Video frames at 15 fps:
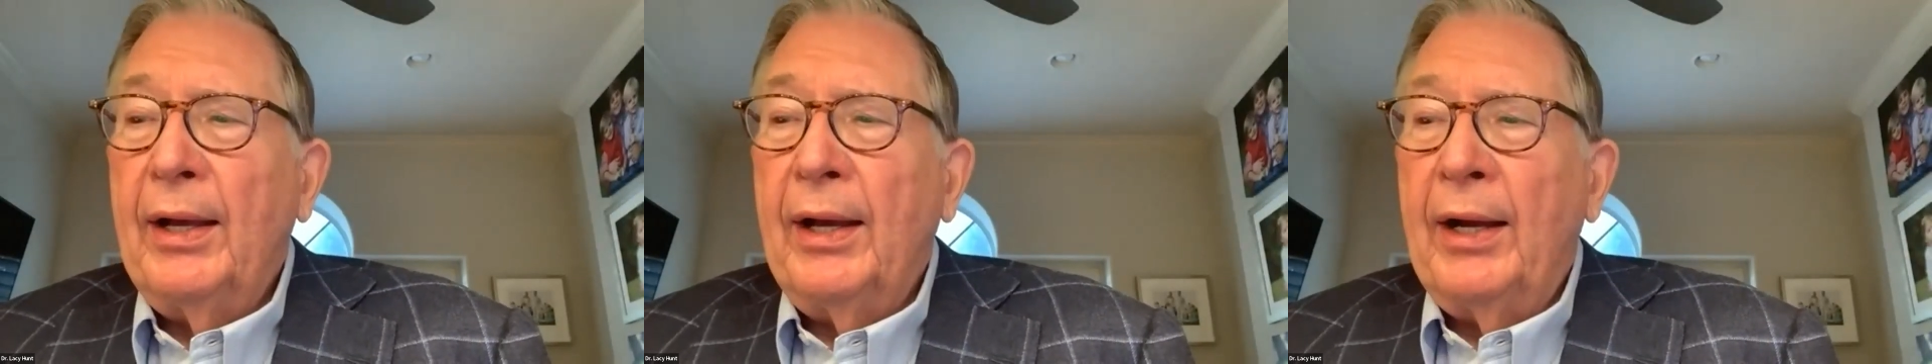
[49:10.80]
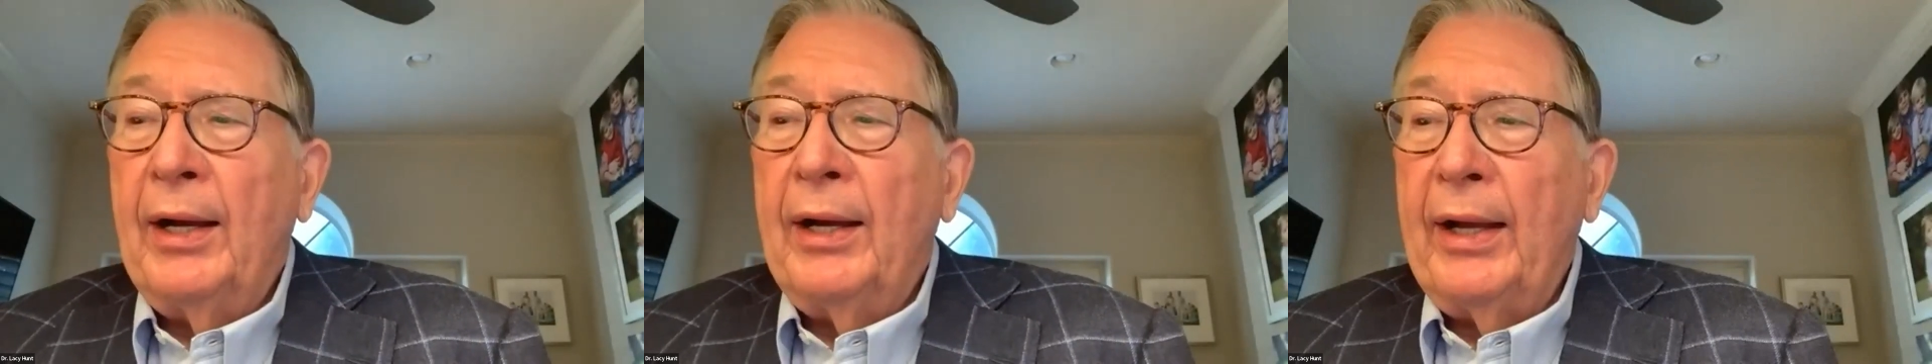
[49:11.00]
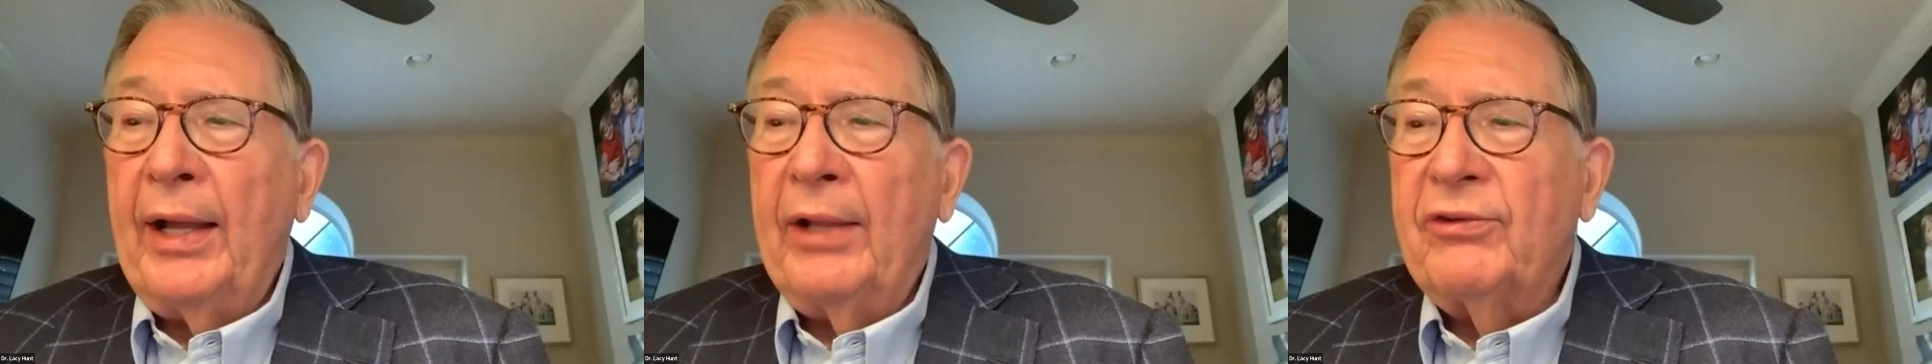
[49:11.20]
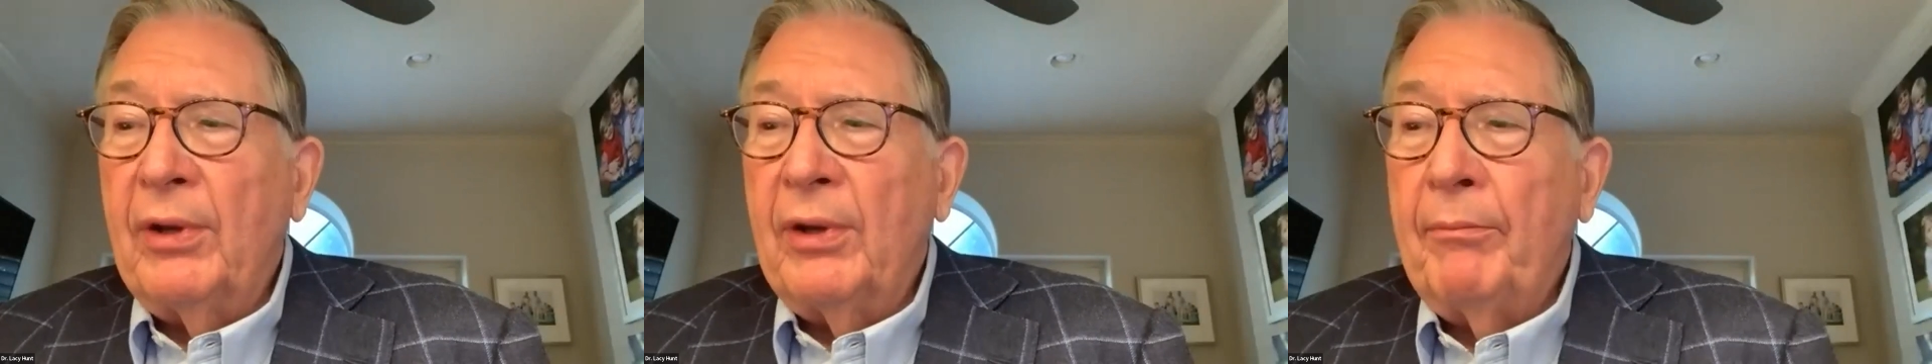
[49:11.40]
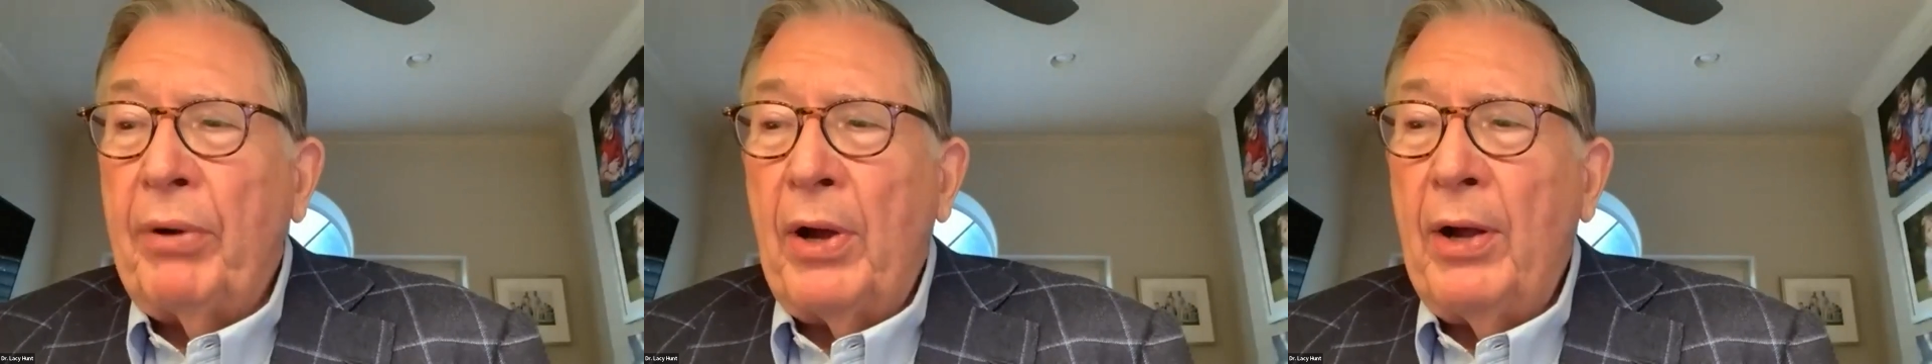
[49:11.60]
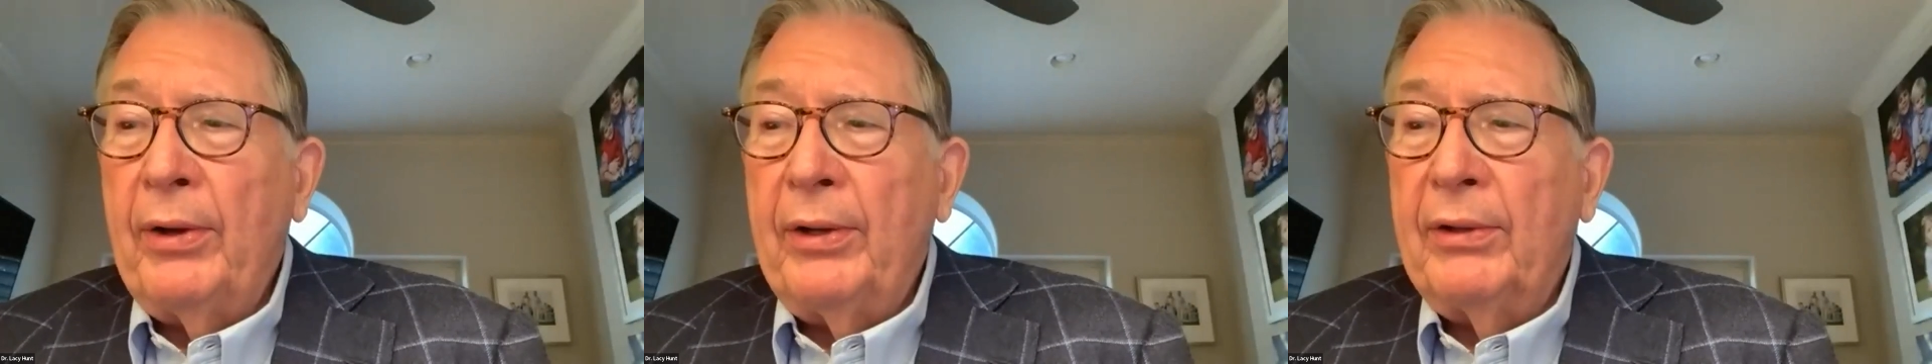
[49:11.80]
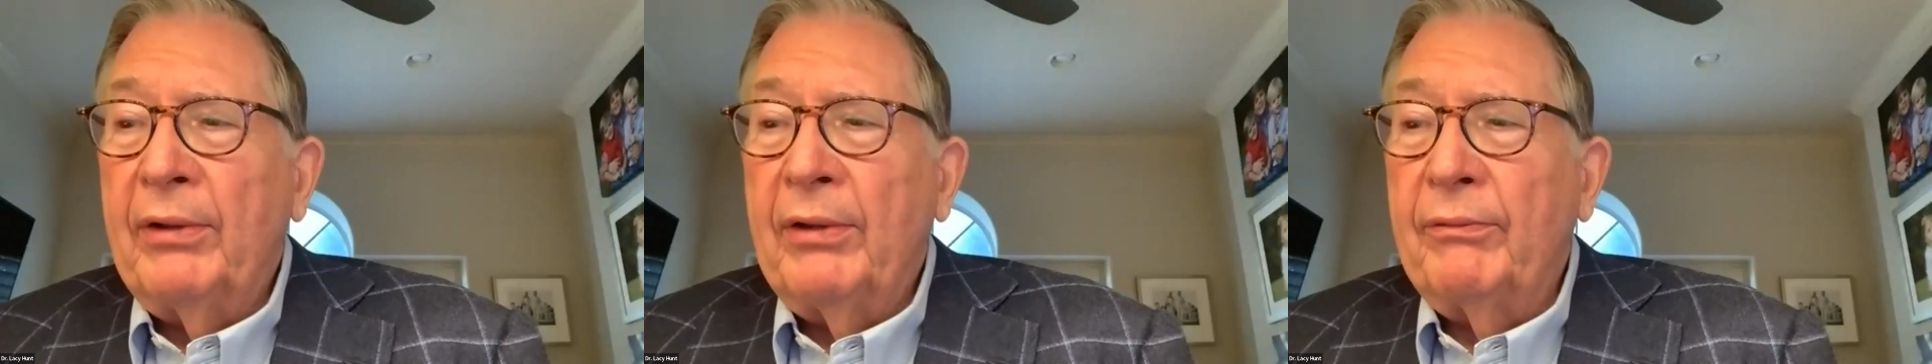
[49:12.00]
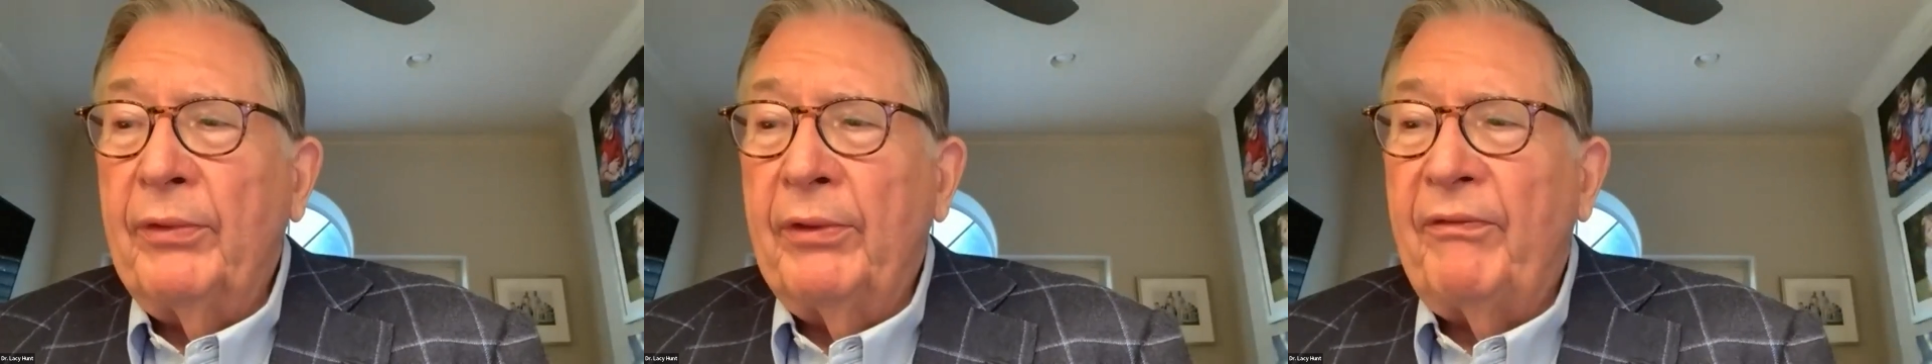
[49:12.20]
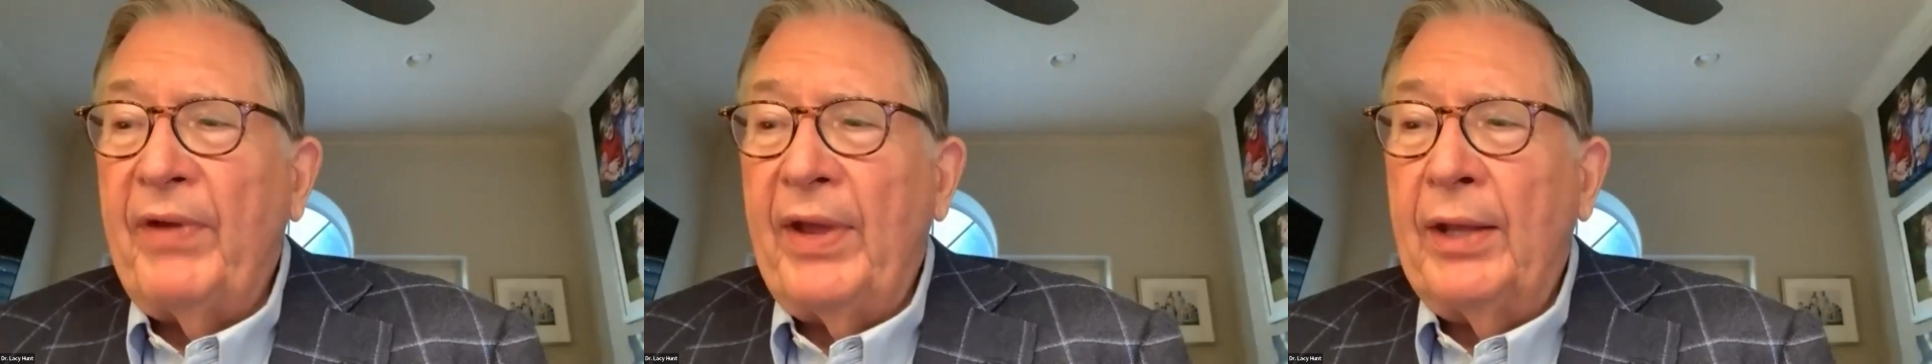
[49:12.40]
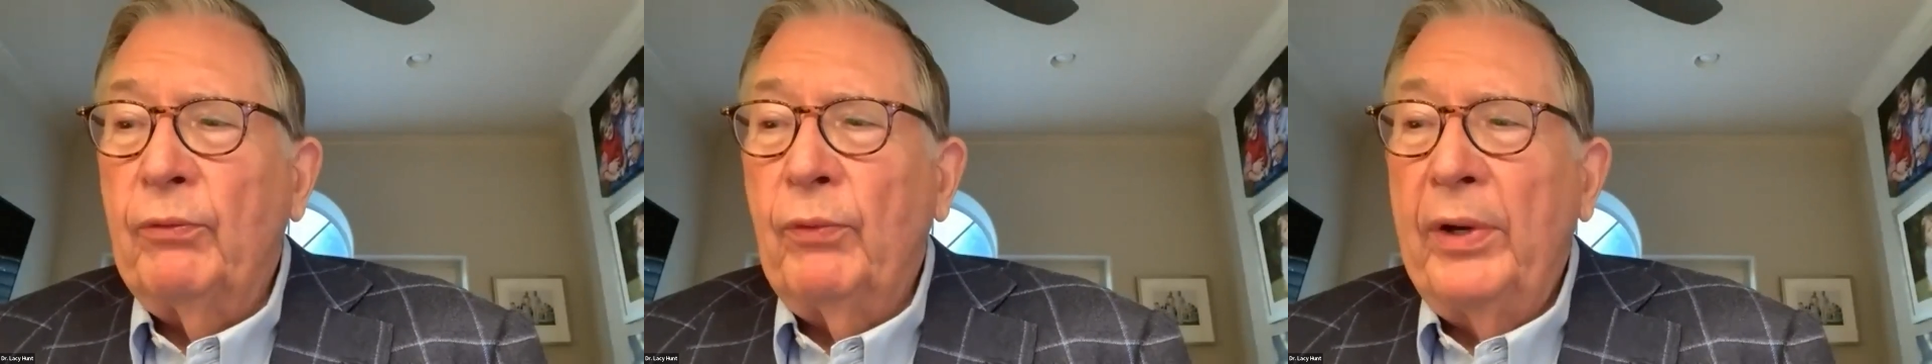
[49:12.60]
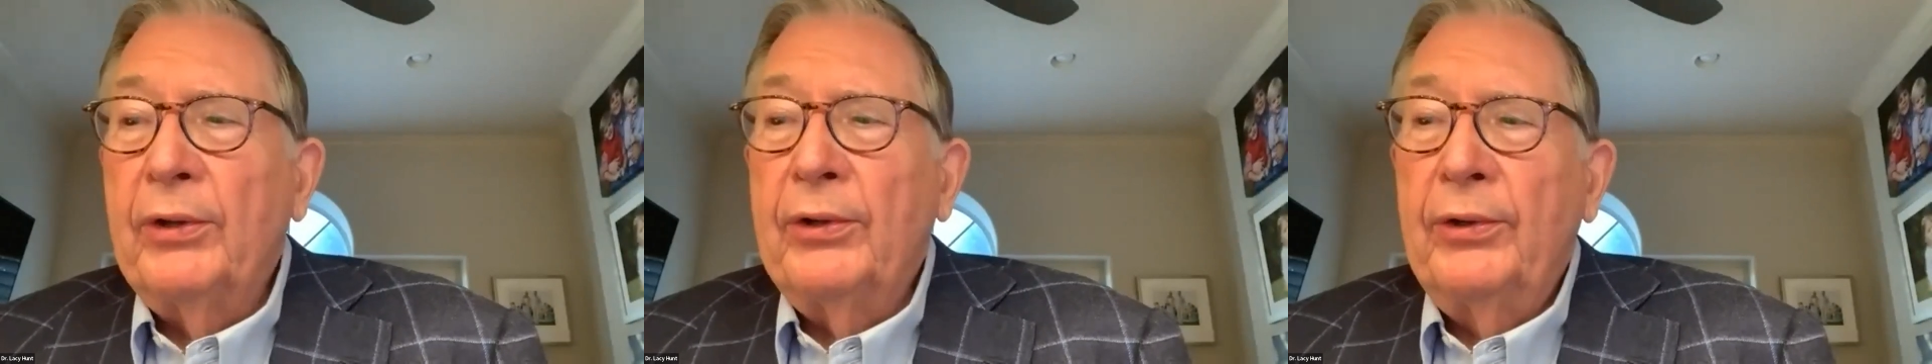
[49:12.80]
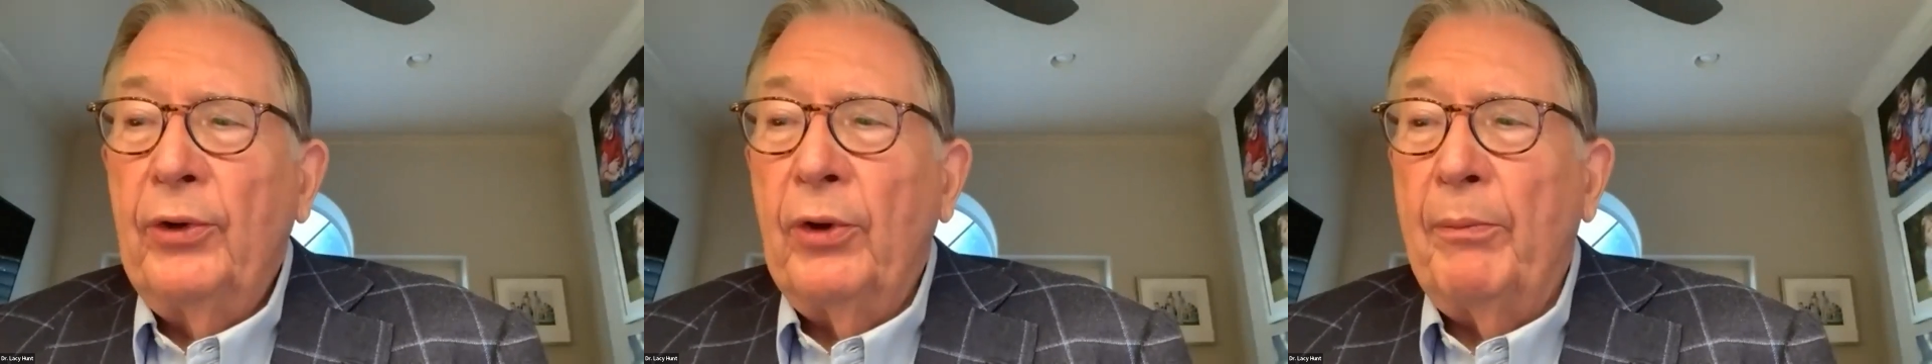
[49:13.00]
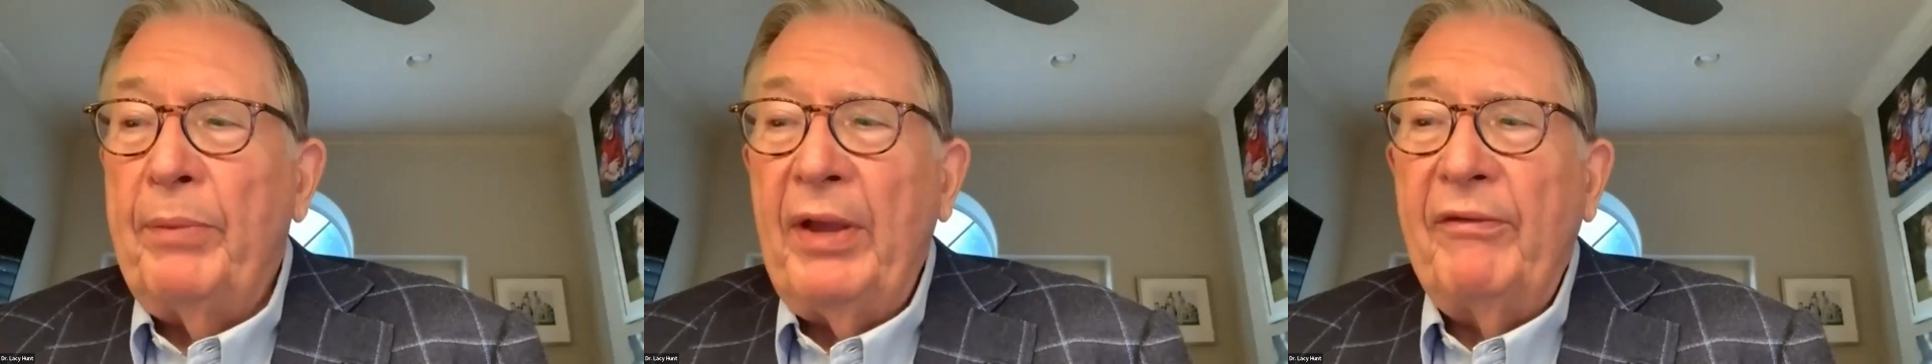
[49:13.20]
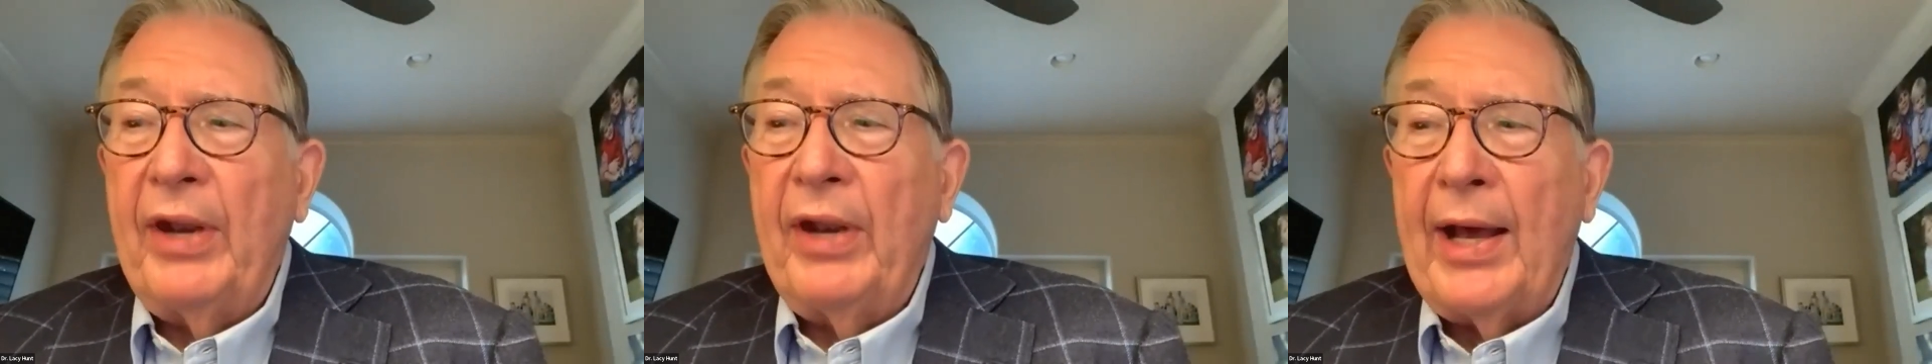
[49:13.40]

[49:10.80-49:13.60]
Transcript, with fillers: Uh, at some point, the, the Fed will do a pivot.